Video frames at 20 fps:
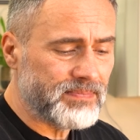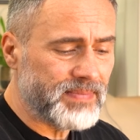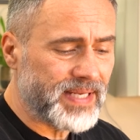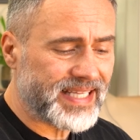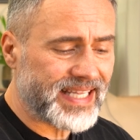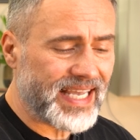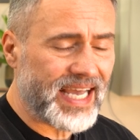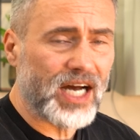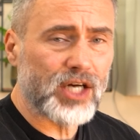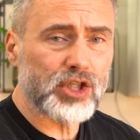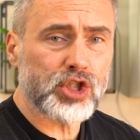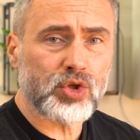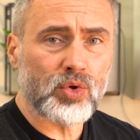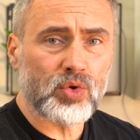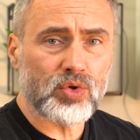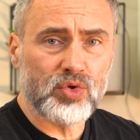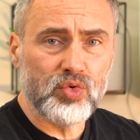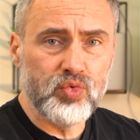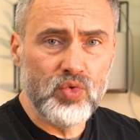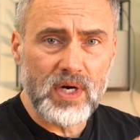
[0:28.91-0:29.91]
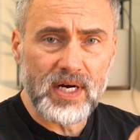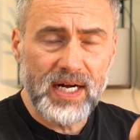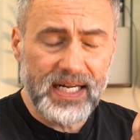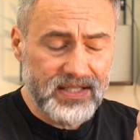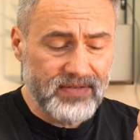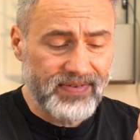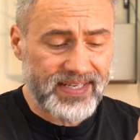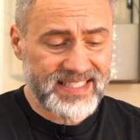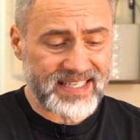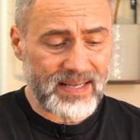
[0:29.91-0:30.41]
So what will give
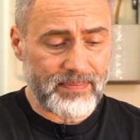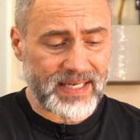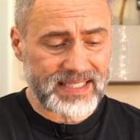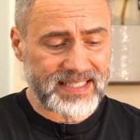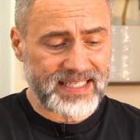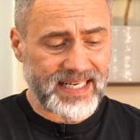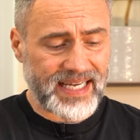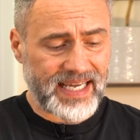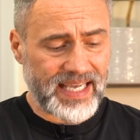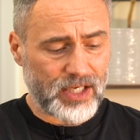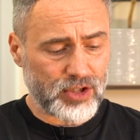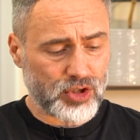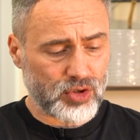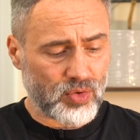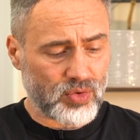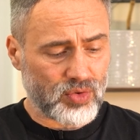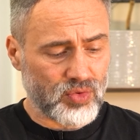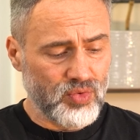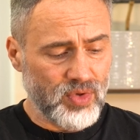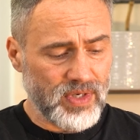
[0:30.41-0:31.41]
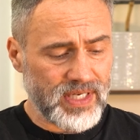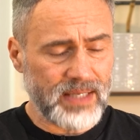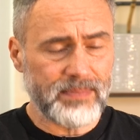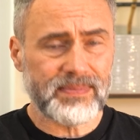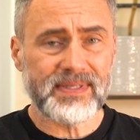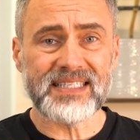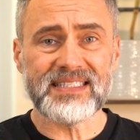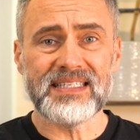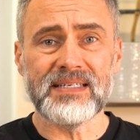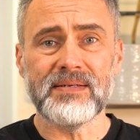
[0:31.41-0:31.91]
the mixture its structure later,
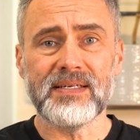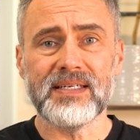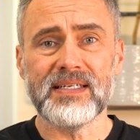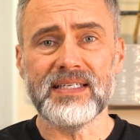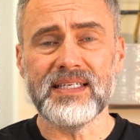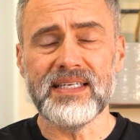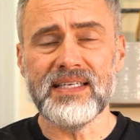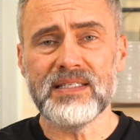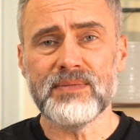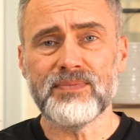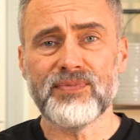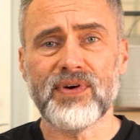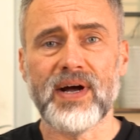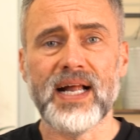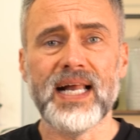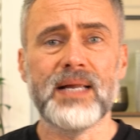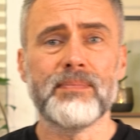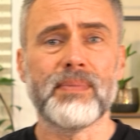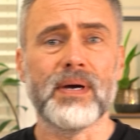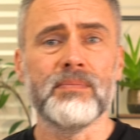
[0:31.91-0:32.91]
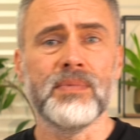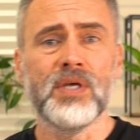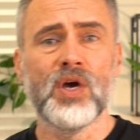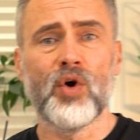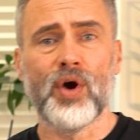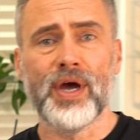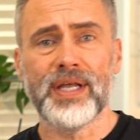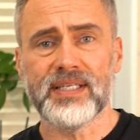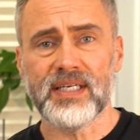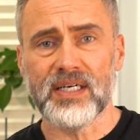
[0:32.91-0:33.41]
in my case today, are
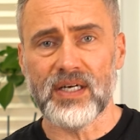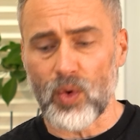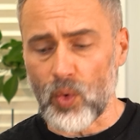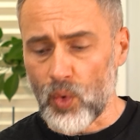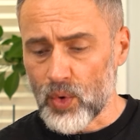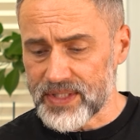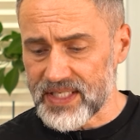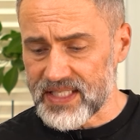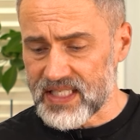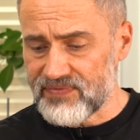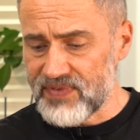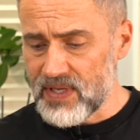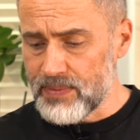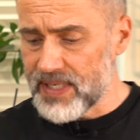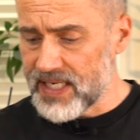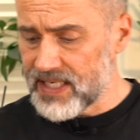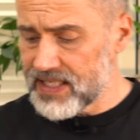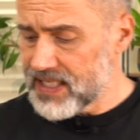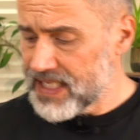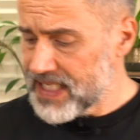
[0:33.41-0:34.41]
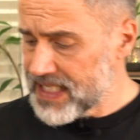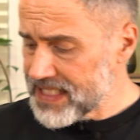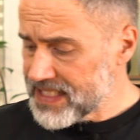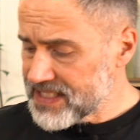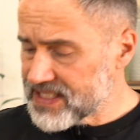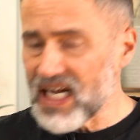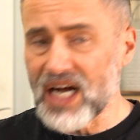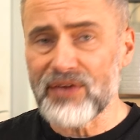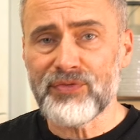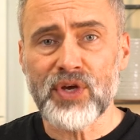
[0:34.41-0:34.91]
red onions. For that, I'm
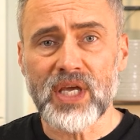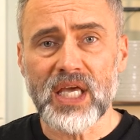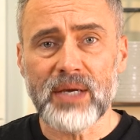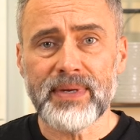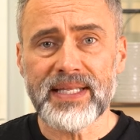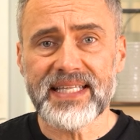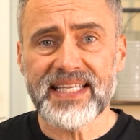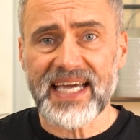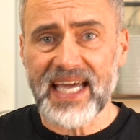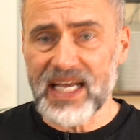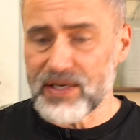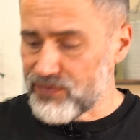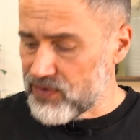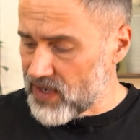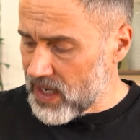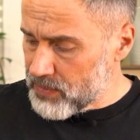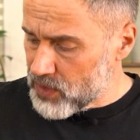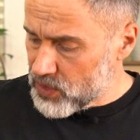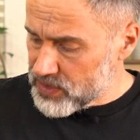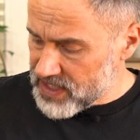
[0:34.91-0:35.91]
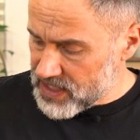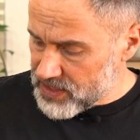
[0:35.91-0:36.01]
putting a flame directly under the...